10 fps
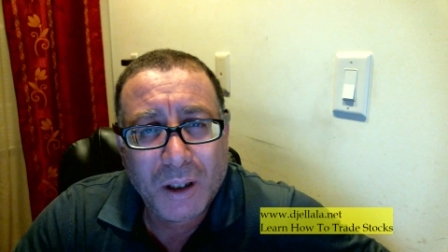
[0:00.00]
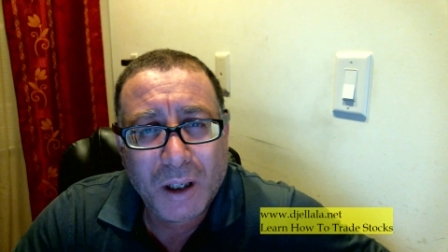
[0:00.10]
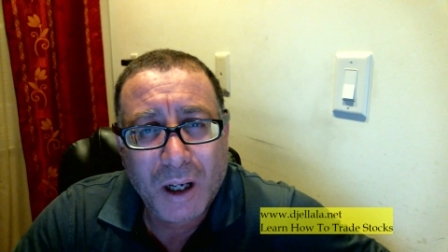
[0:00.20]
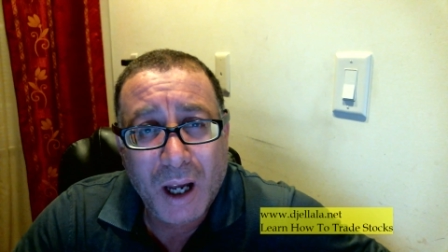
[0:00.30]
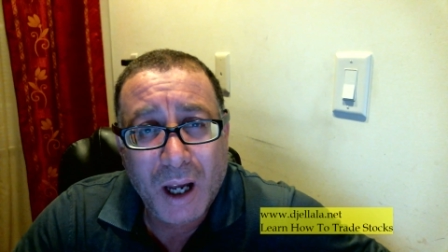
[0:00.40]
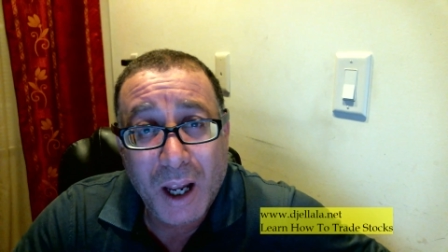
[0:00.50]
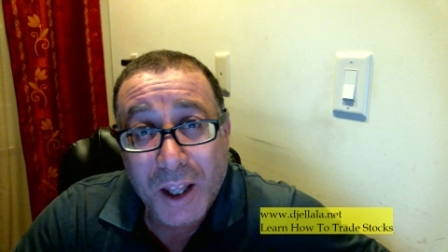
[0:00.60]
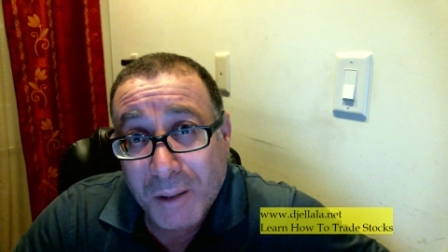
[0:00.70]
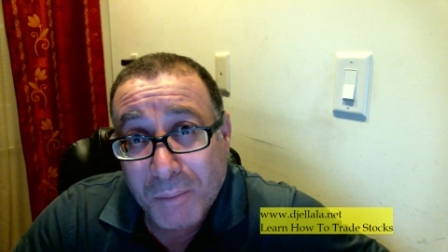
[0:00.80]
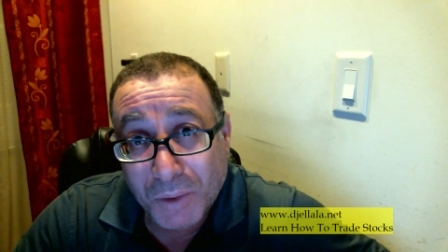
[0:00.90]

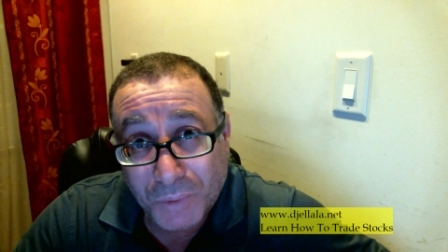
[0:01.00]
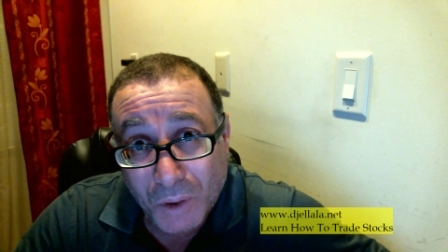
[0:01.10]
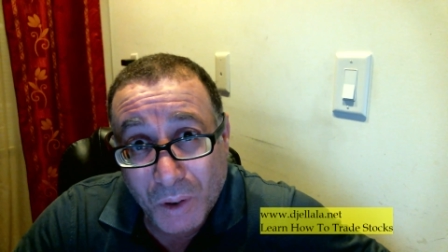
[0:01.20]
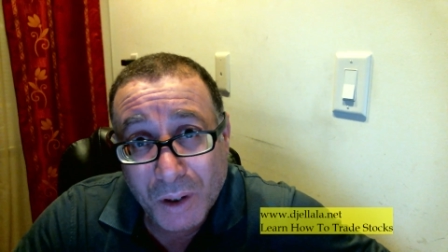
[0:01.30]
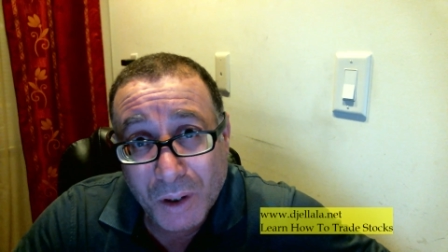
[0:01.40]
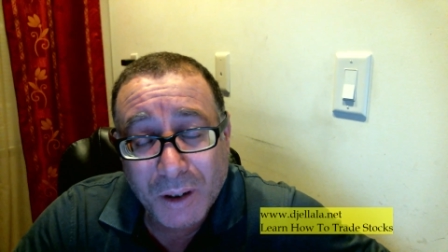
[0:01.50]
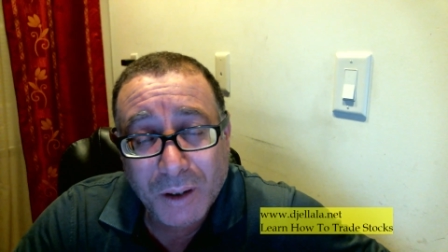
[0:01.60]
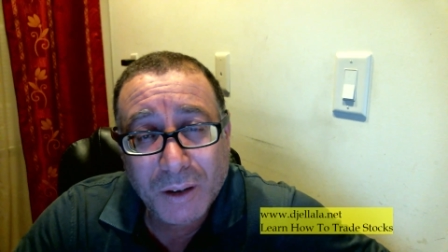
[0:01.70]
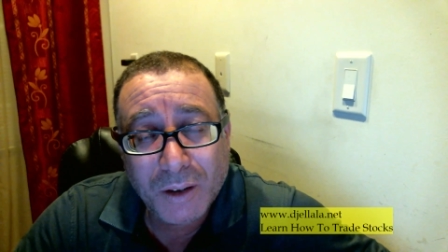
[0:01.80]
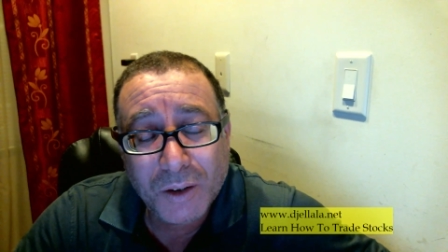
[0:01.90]
either before
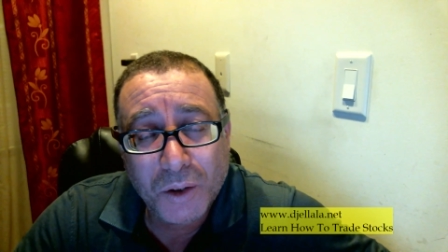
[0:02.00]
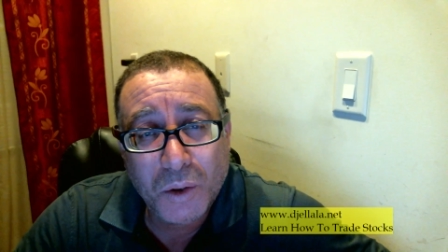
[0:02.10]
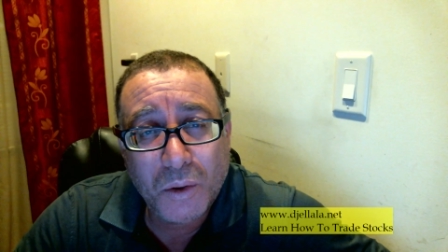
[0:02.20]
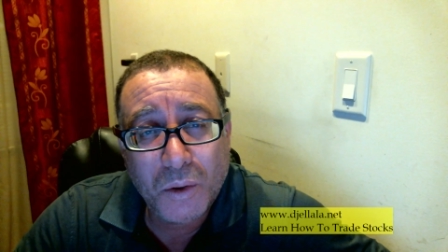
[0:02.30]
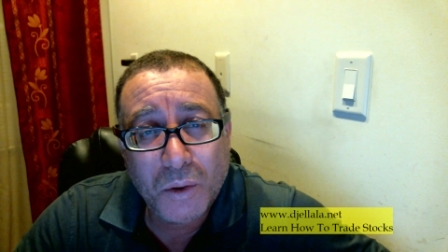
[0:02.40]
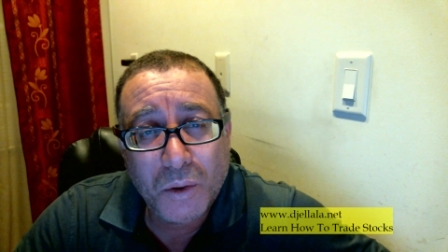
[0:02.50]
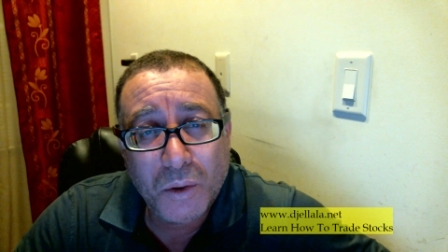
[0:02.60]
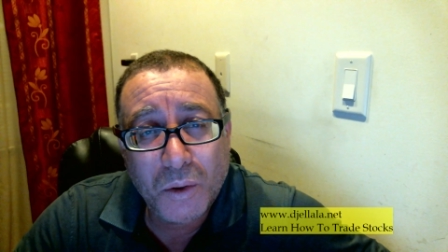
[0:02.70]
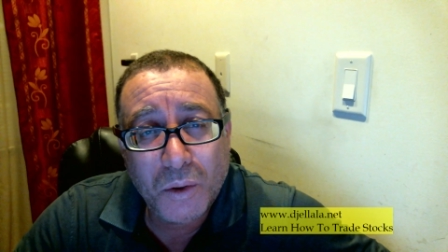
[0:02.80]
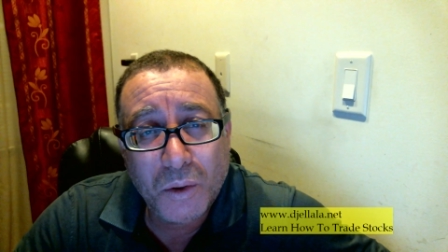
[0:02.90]
the news
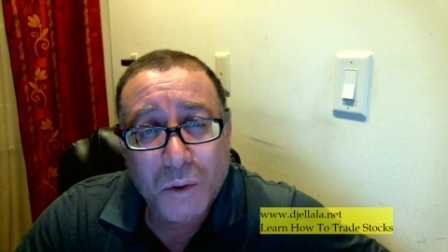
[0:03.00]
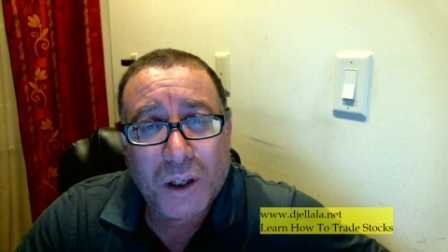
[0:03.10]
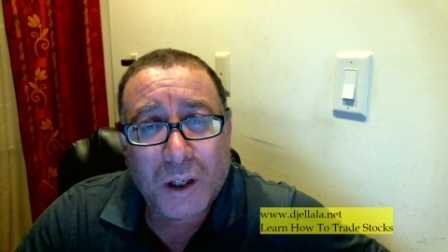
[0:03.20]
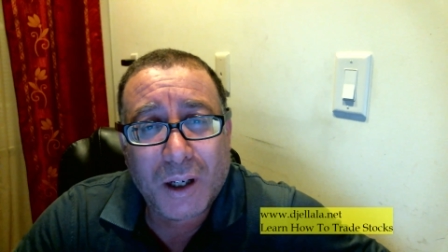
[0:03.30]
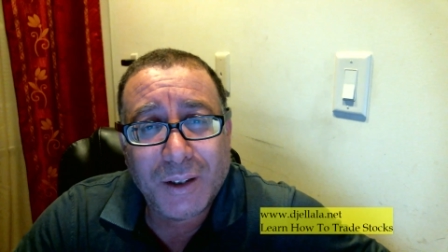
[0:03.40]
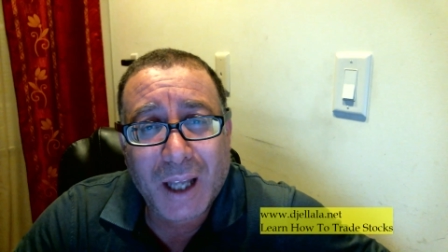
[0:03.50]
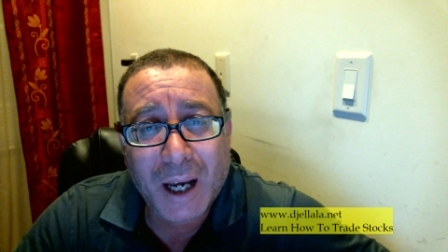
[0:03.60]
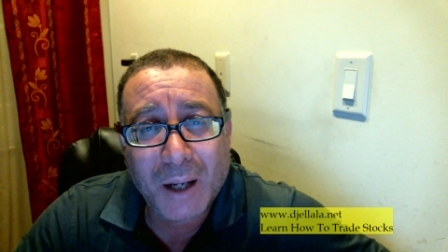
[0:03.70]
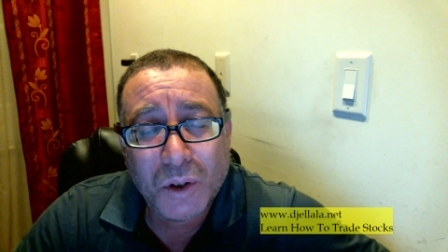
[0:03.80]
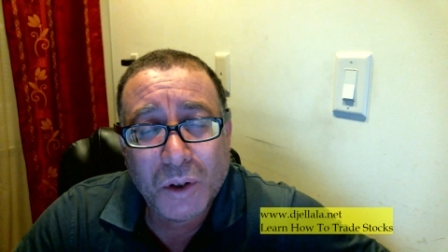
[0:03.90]
uh,
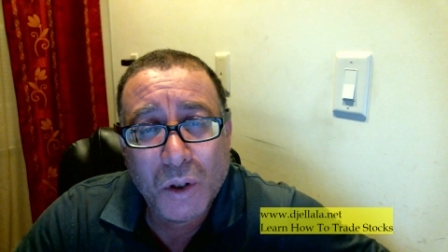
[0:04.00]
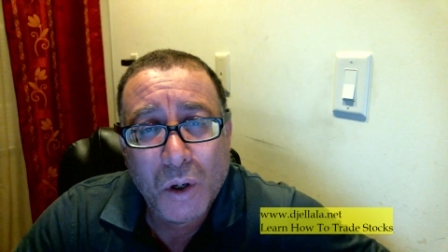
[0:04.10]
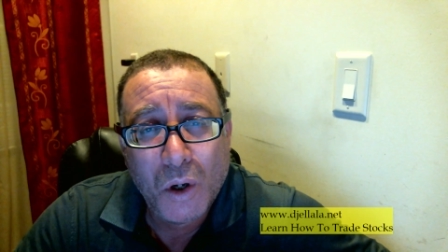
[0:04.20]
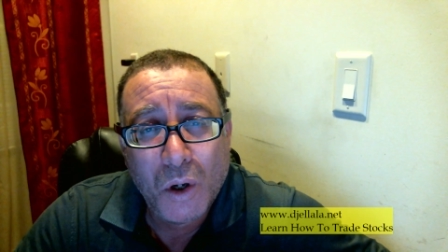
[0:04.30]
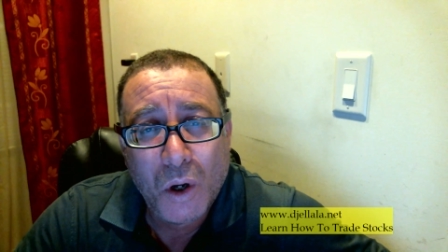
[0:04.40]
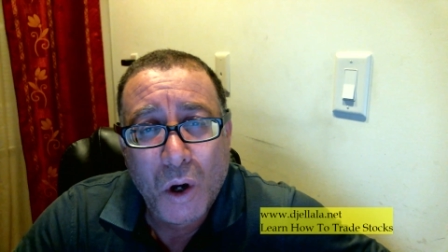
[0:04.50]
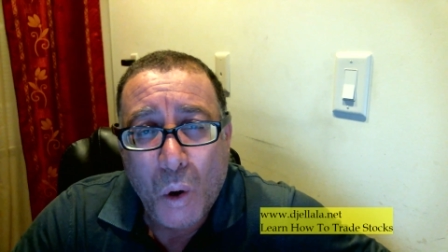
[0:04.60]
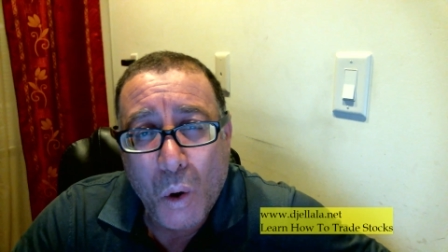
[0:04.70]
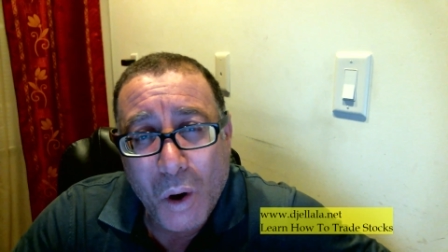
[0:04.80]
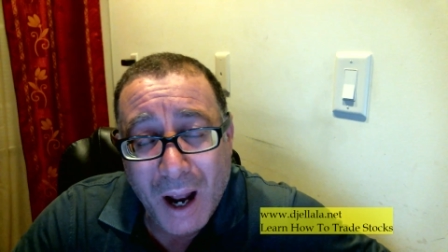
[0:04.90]
announced
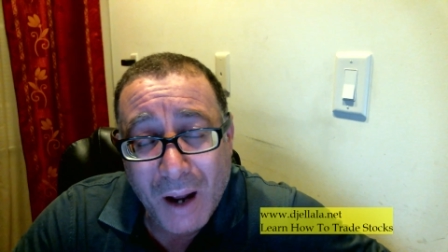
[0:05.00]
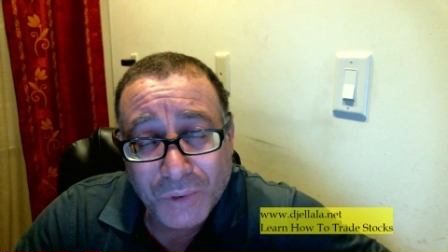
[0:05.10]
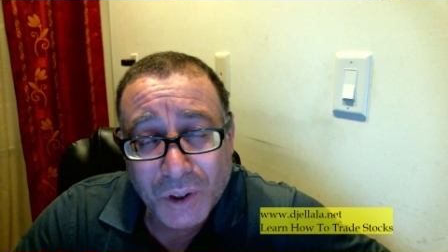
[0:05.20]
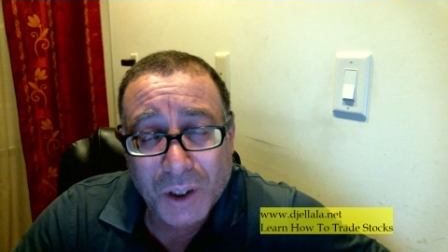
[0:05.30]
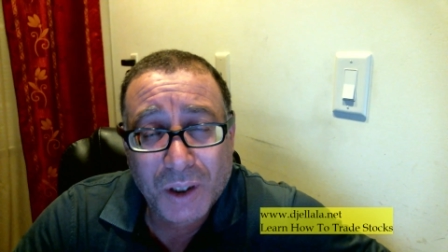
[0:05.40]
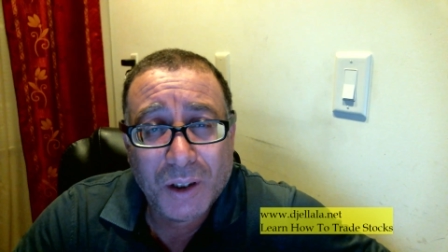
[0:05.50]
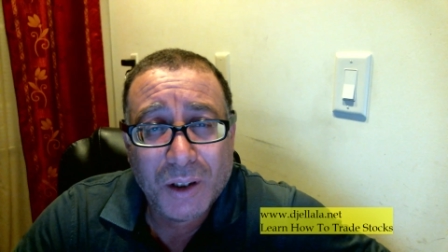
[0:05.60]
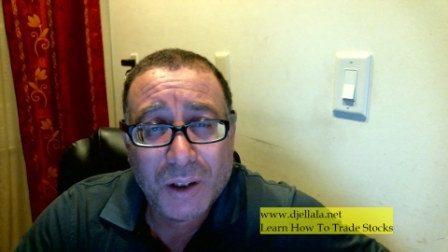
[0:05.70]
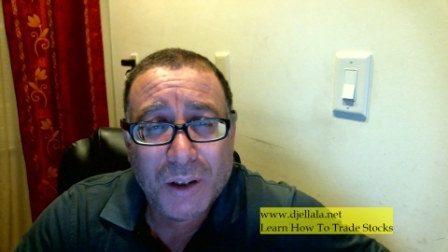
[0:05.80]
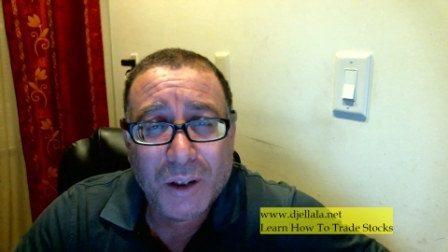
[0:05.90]
or after
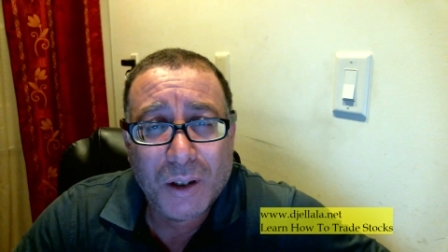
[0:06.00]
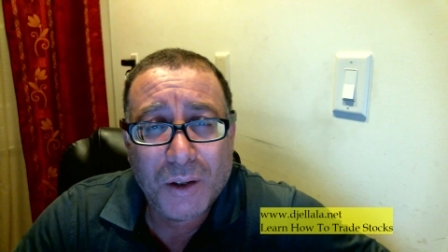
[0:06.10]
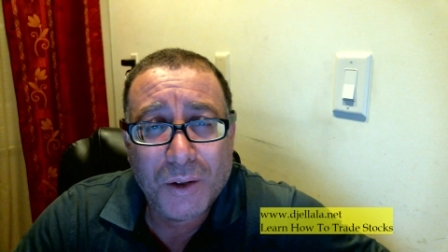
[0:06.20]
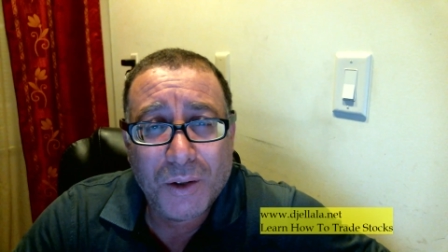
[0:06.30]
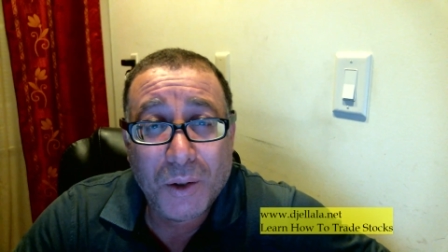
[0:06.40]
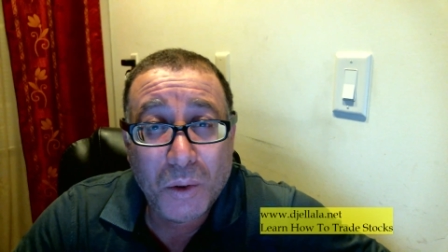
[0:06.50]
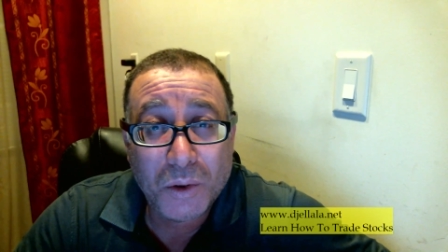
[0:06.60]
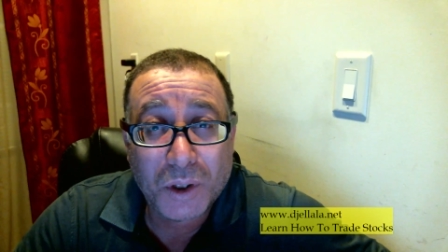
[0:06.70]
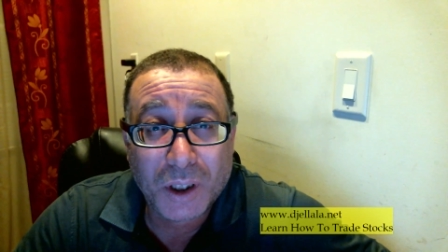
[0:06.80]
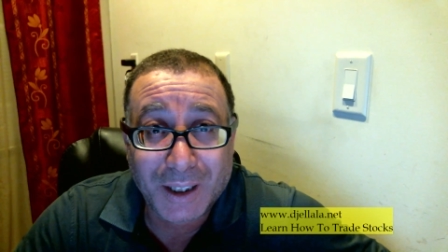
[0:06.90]
the
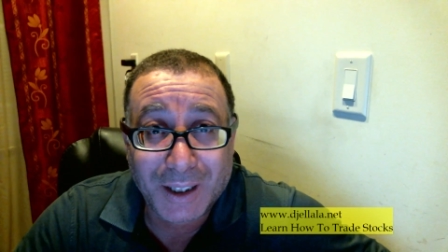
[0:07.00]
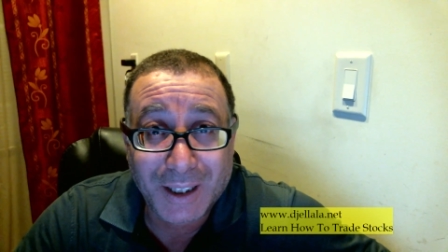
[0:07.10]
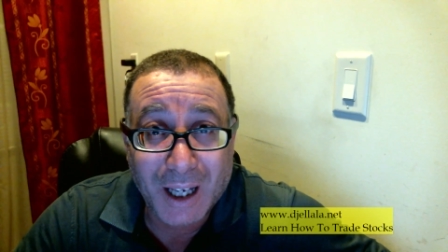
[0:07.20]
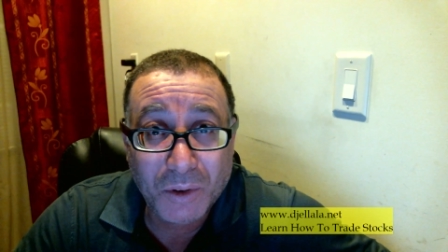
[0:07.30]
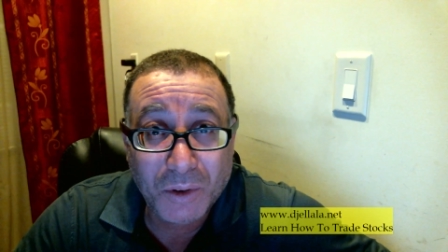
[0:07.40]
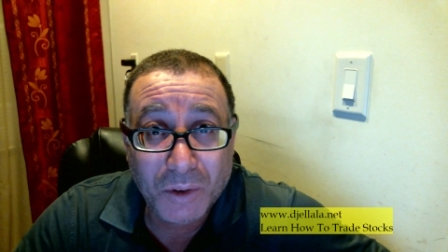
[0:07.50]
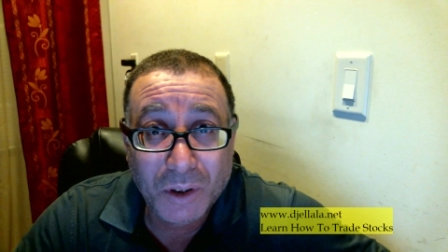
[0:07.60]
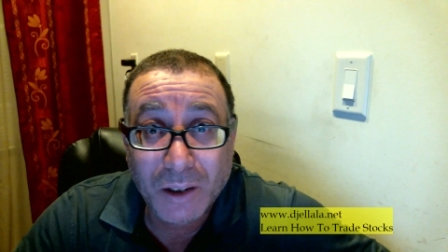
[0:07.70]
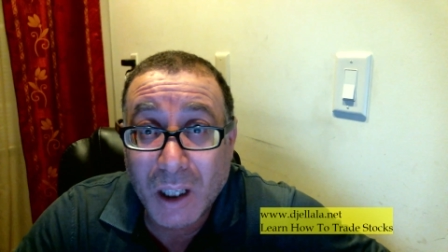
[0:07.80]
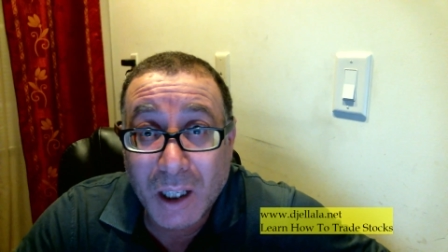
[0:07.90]
news is announced
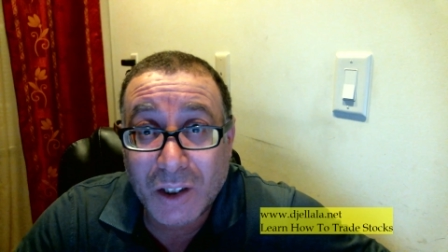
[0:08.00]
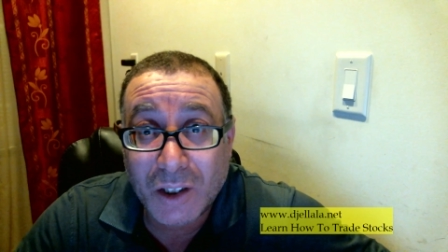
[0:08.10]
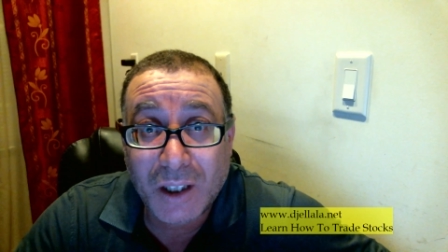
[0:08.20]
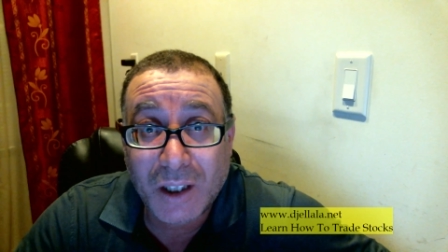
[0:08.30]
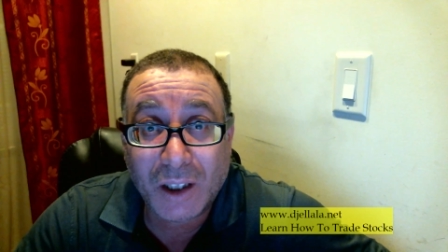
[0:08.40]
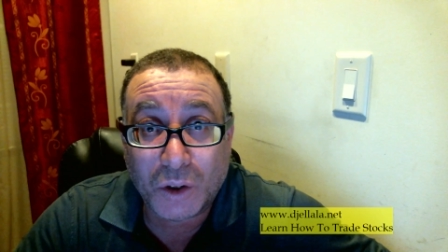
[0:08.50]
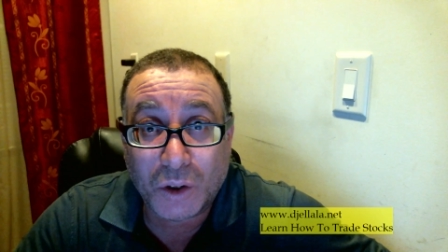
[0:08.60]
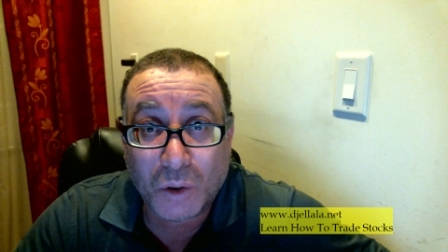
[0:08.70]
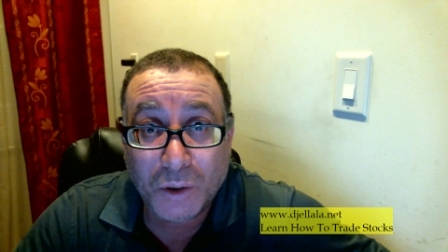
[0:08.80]
and they understand that it's good